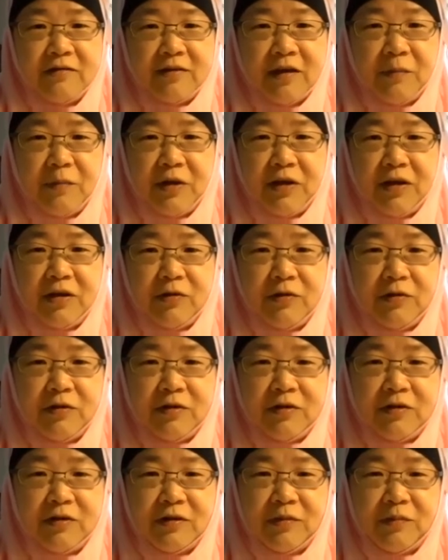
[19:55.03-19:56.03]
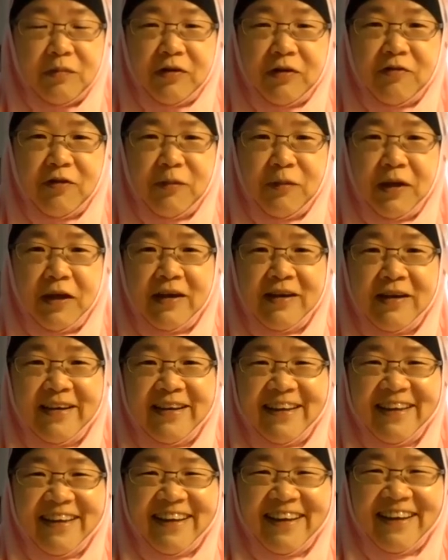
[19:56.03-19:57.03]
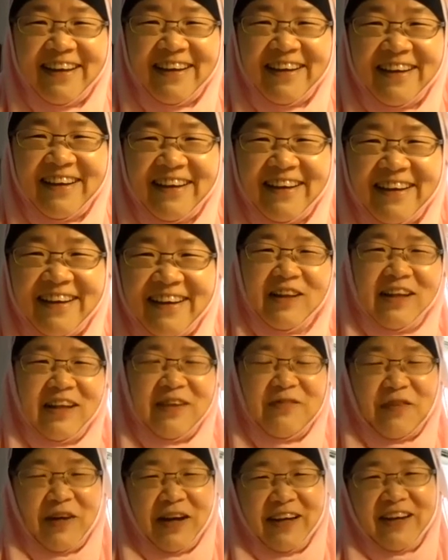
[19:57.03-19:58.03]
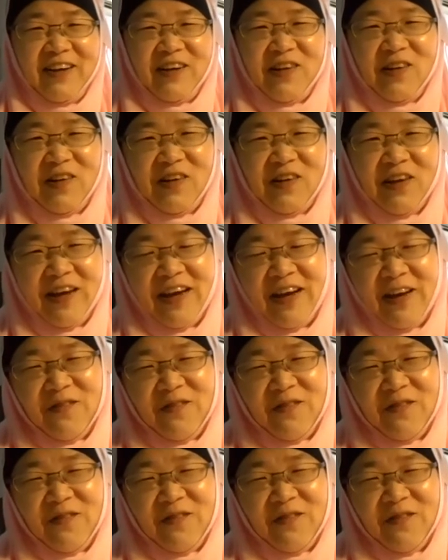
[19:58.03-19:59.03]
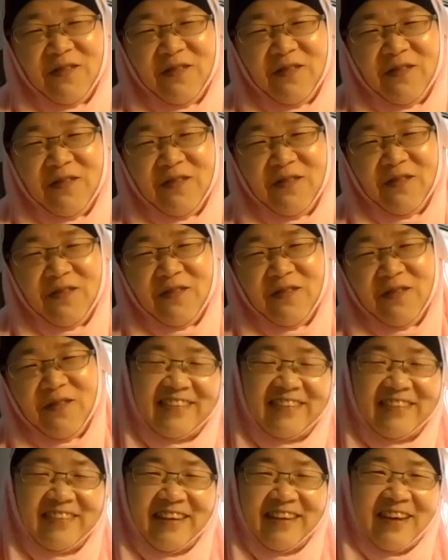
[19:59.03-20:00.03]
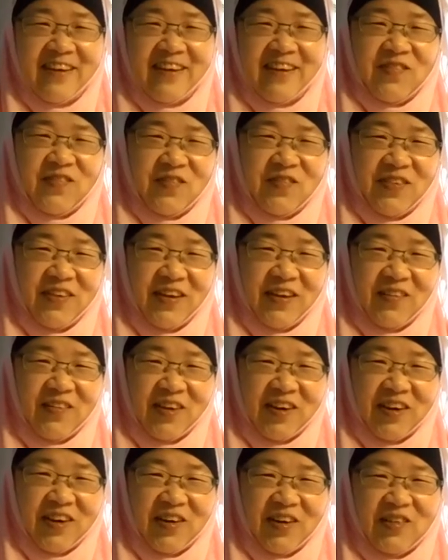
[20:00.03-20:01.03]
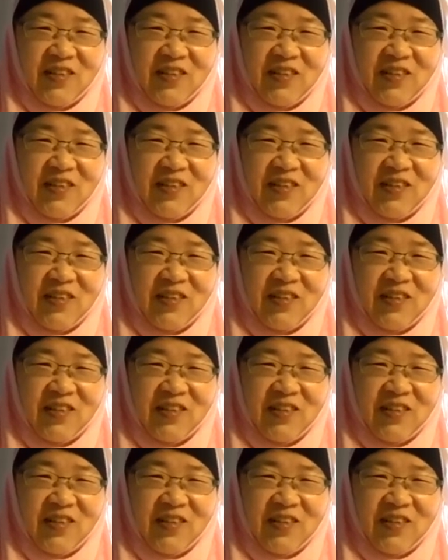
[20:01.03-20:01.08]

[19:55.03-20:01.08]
somebody to interpret for me. Unfortunately, my Arabic is not very